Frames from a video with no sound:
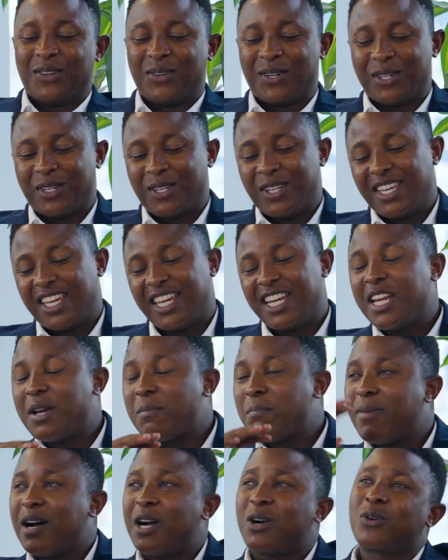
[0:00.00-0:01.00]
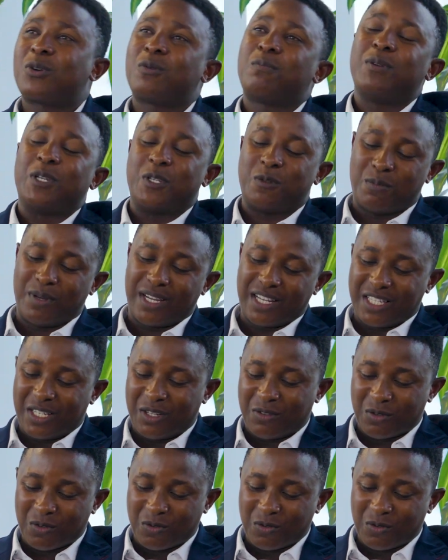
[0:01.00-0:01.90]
Well, in a macro perspective,